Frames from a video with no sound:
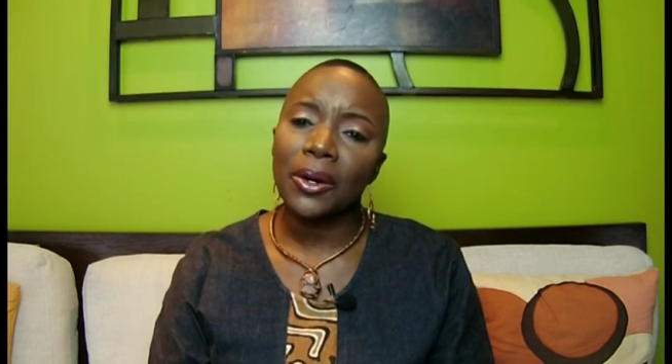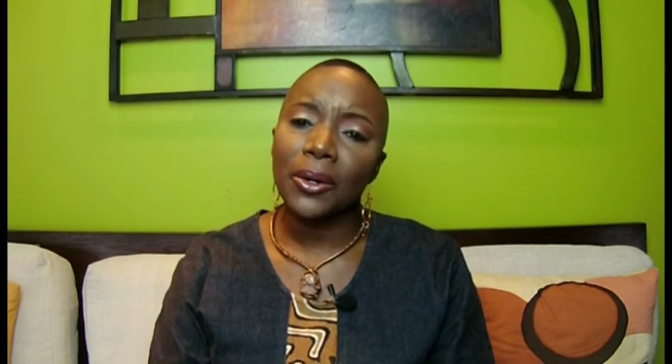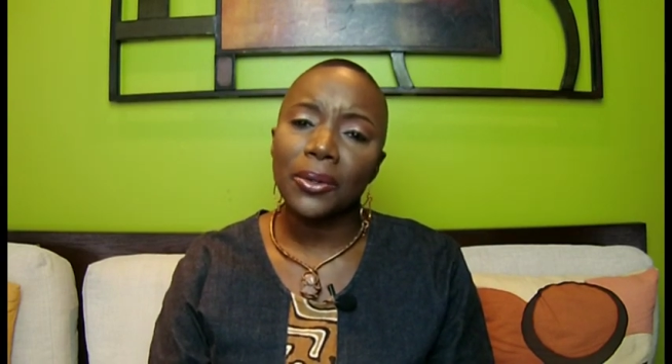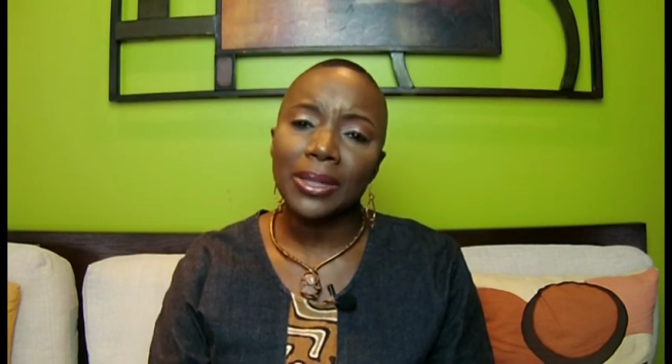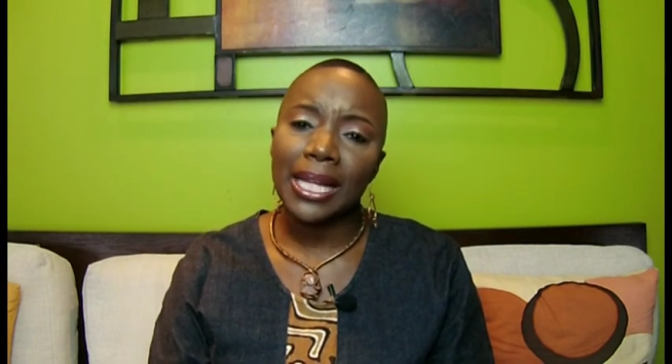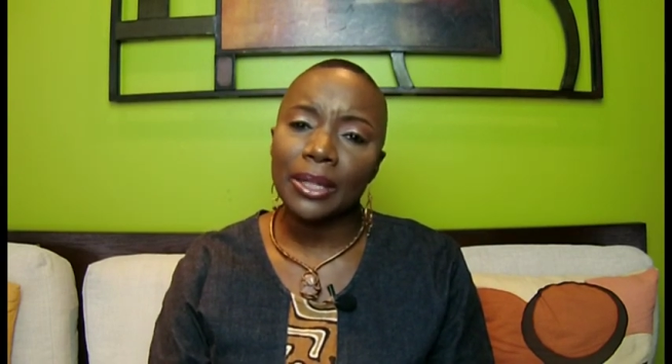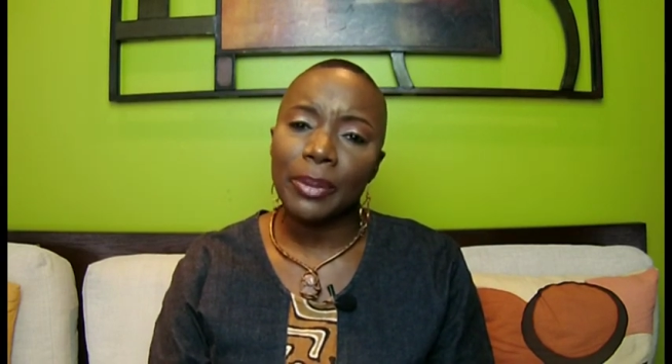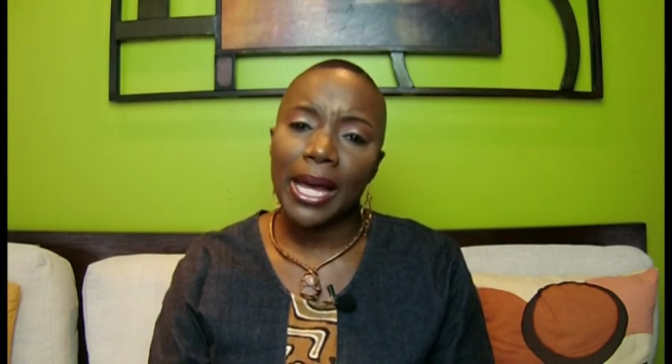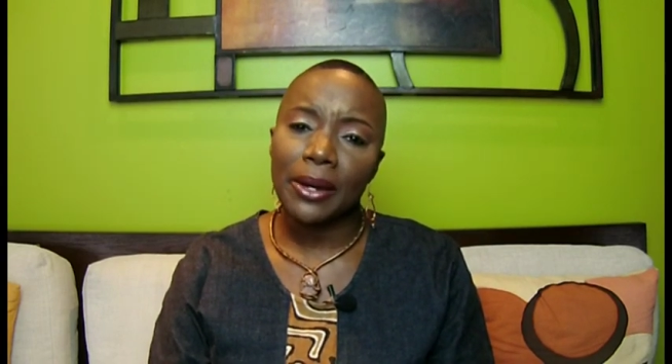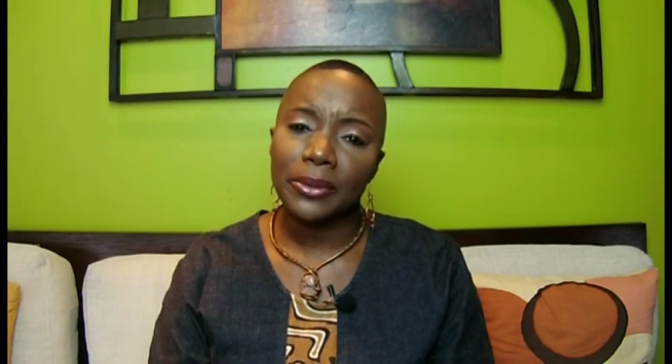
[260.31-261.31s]
whole lot of
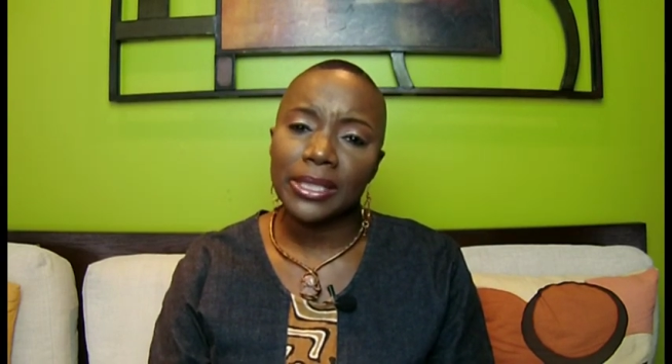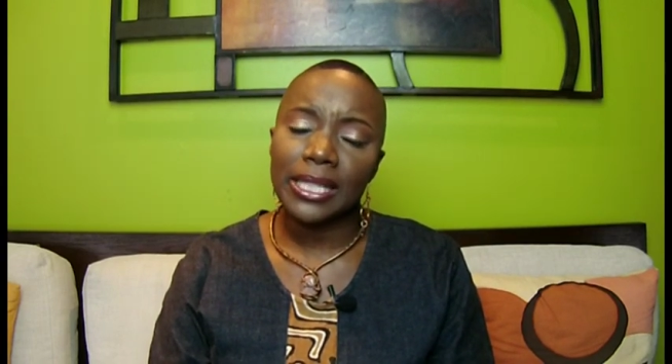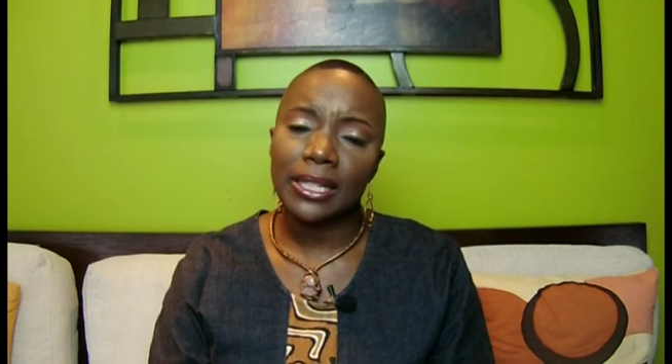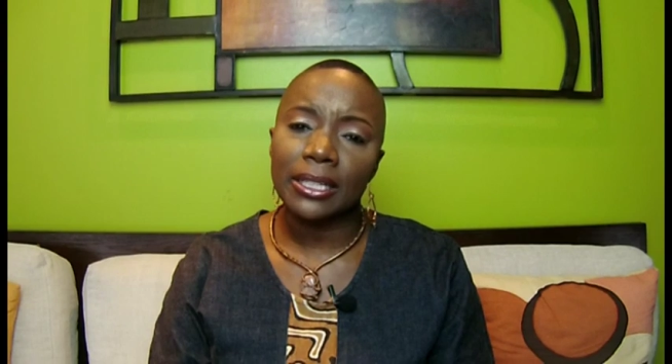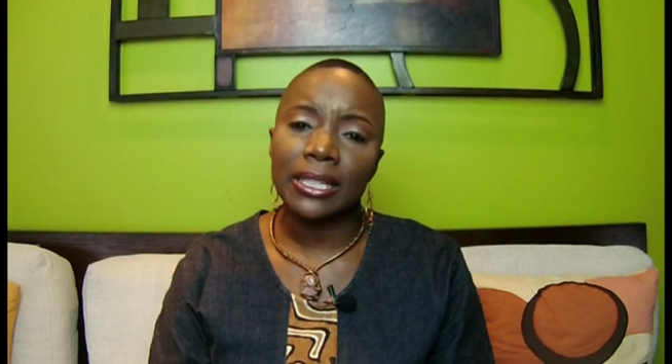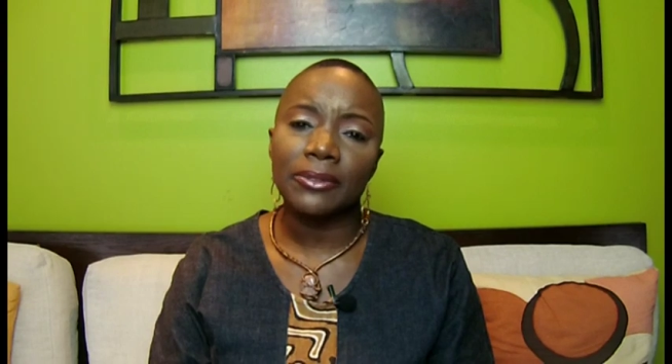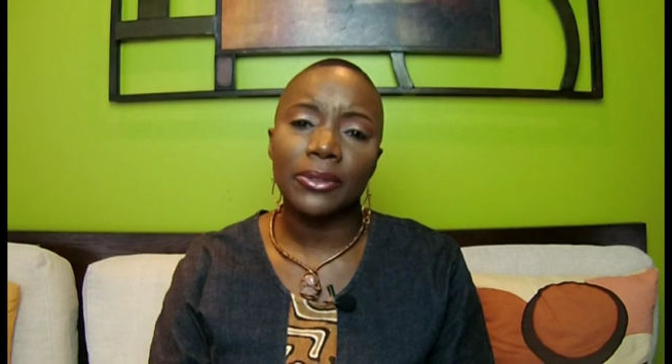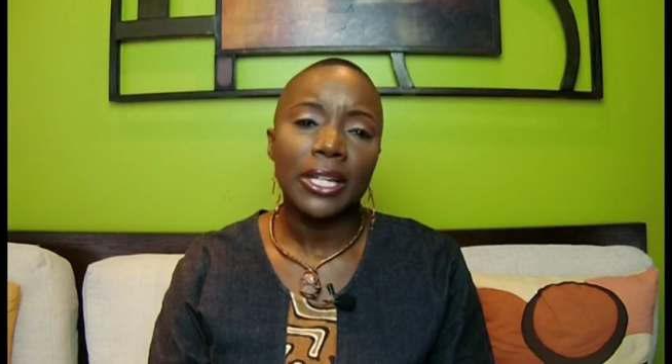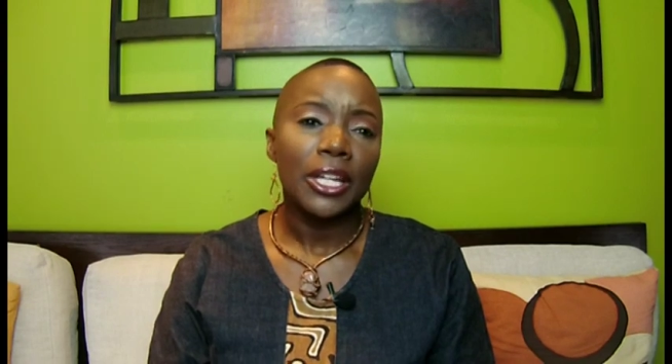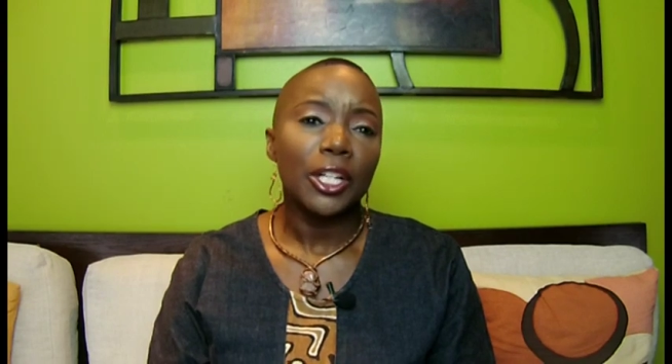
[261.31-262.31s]
powers that are
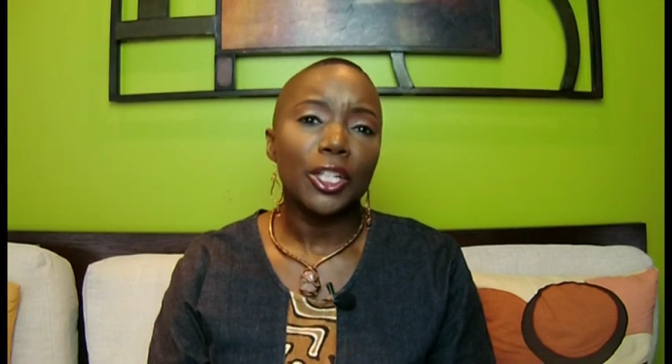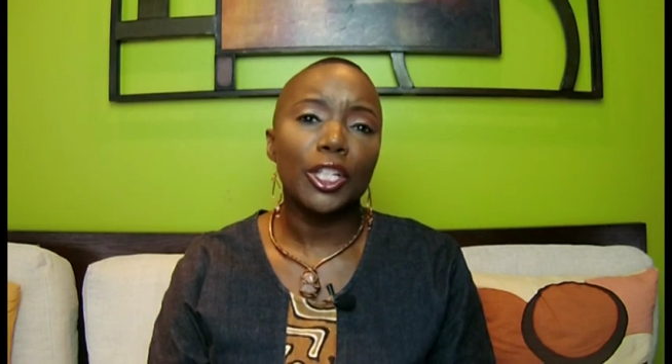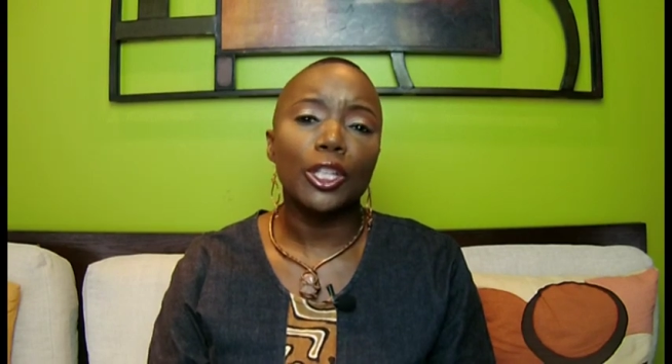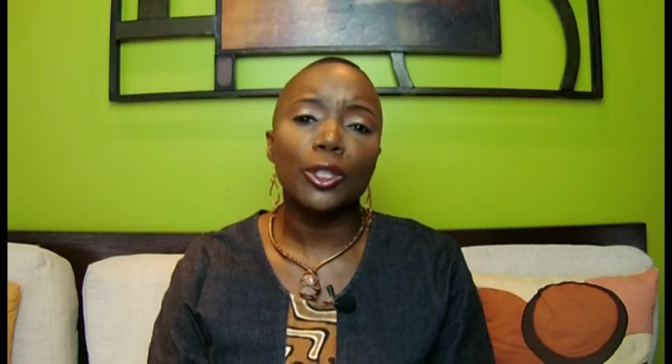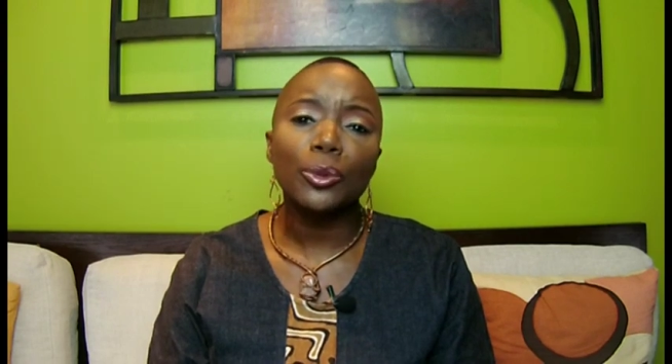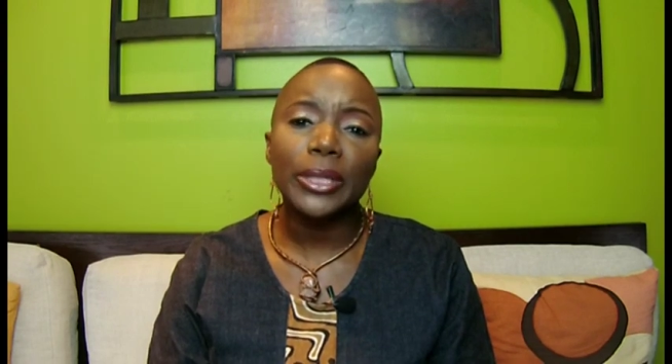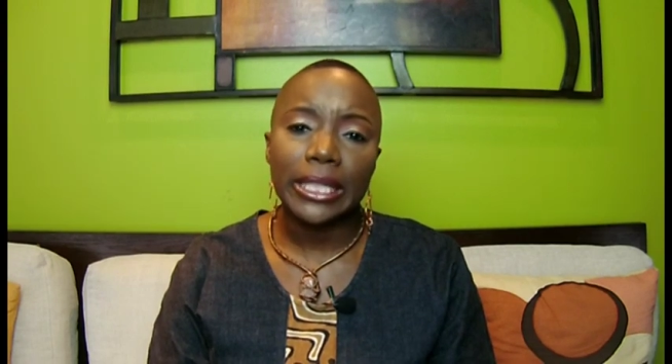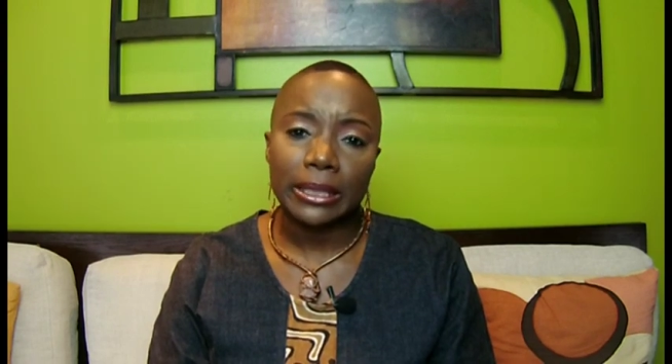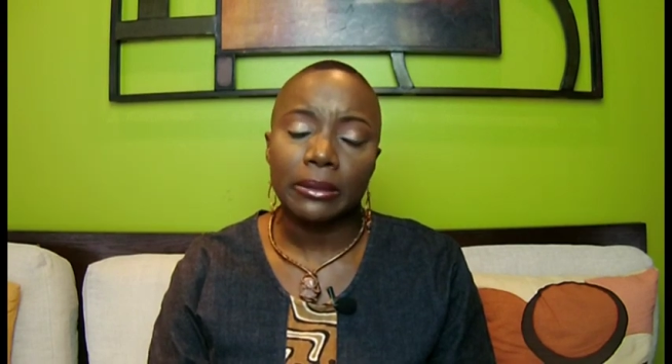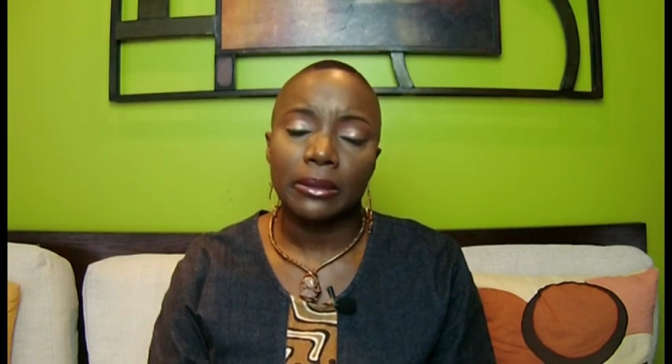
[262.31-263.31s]

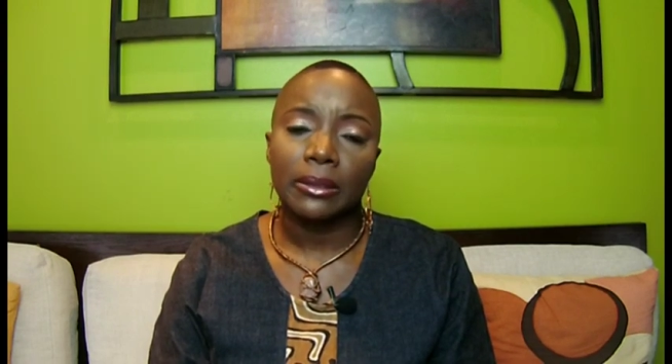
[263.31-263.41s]
colluding